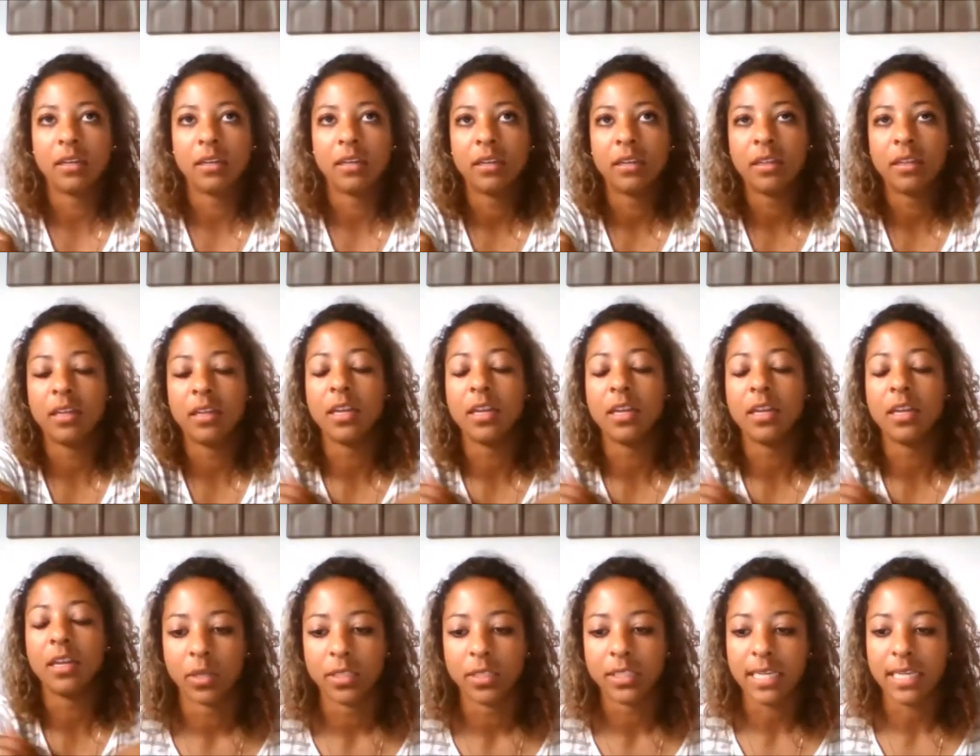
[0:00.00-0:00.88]
the number
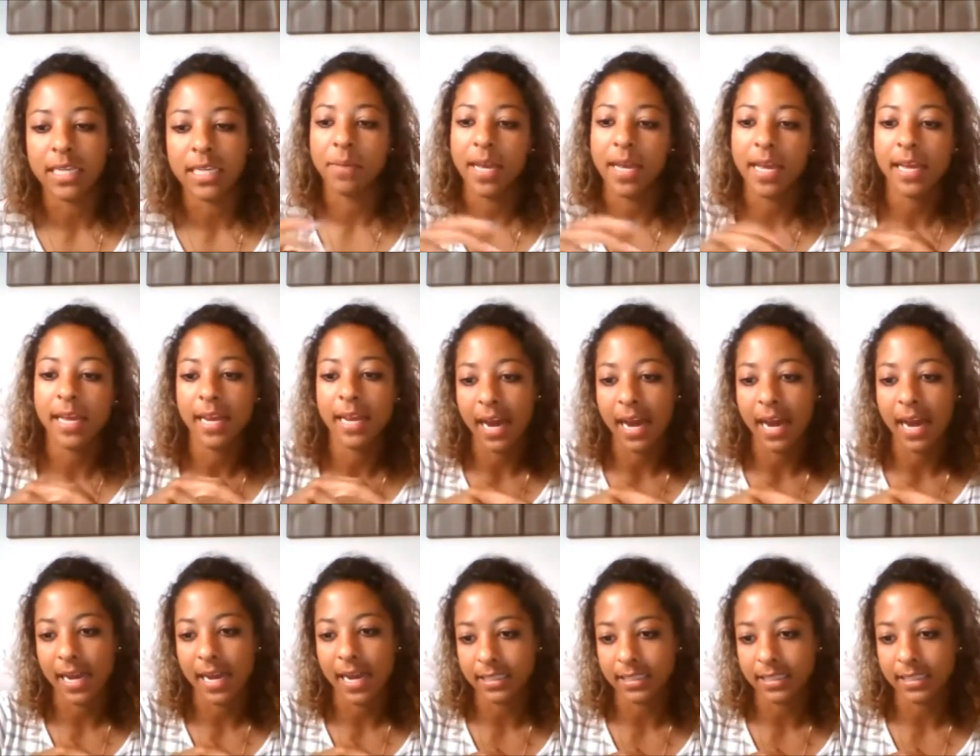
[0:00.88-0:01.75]
one team in
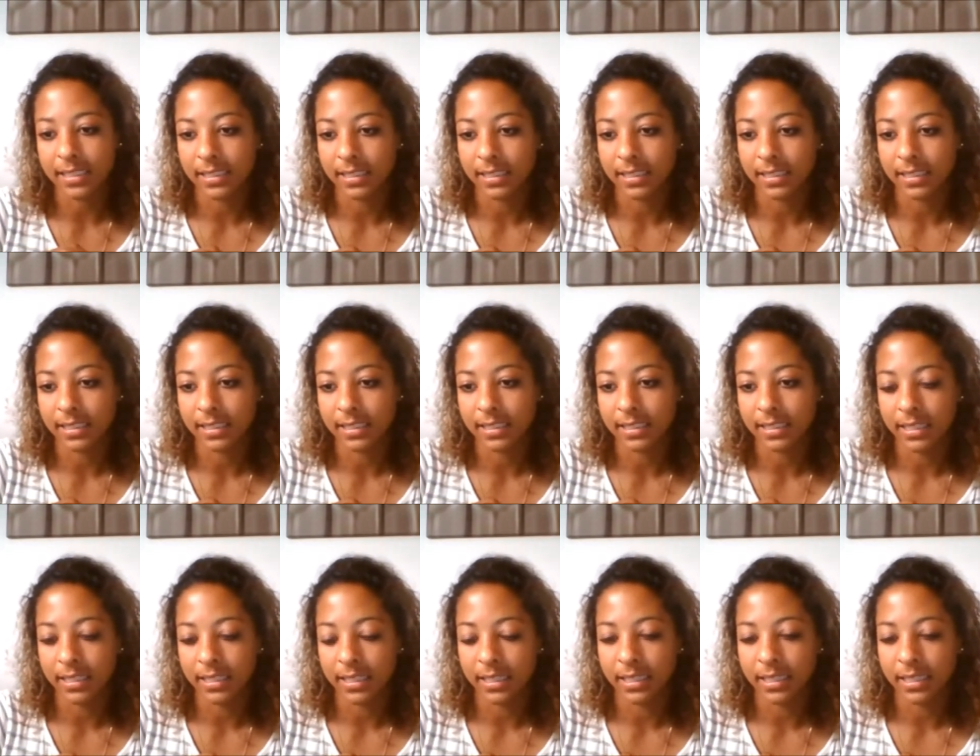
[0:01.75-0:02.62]
Iceland,
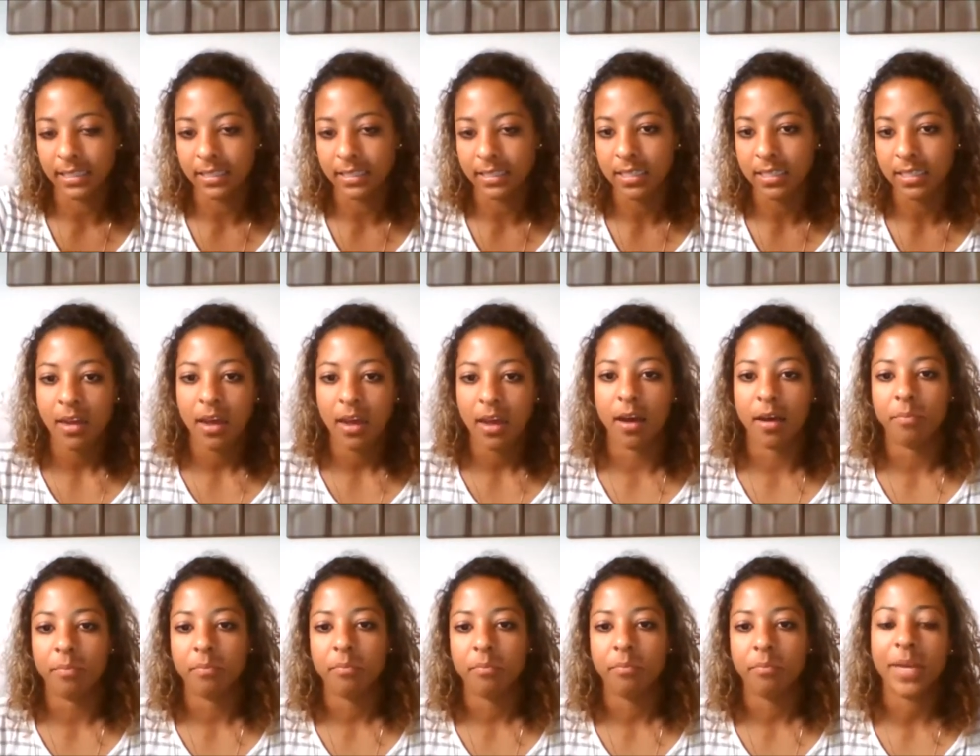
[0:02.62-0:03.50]
um, based
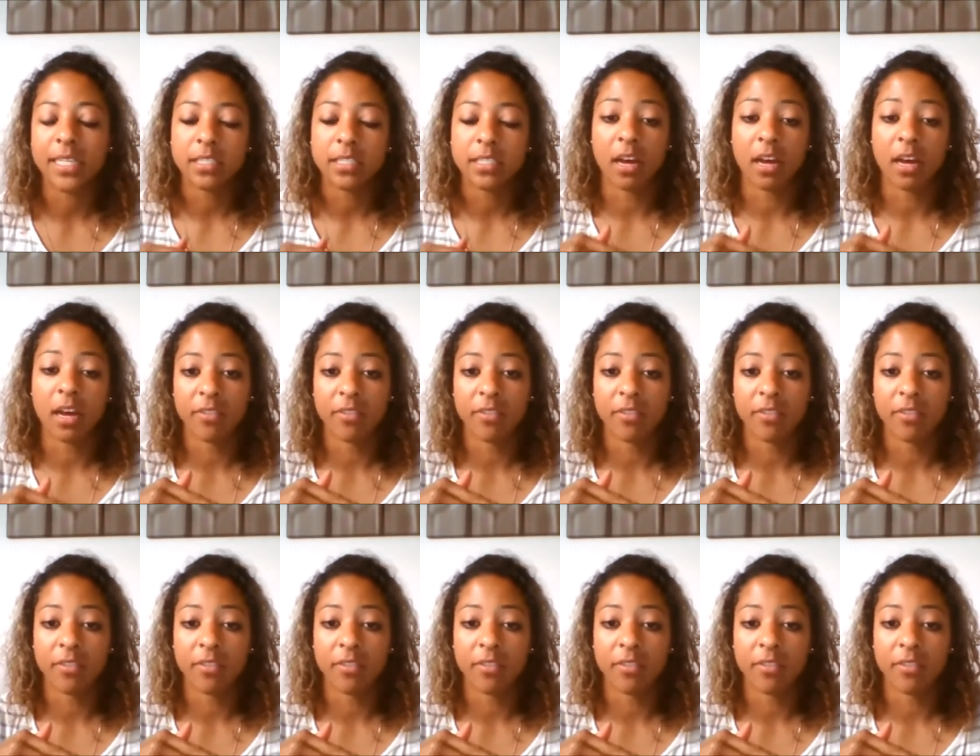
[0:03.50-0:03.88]
off of that.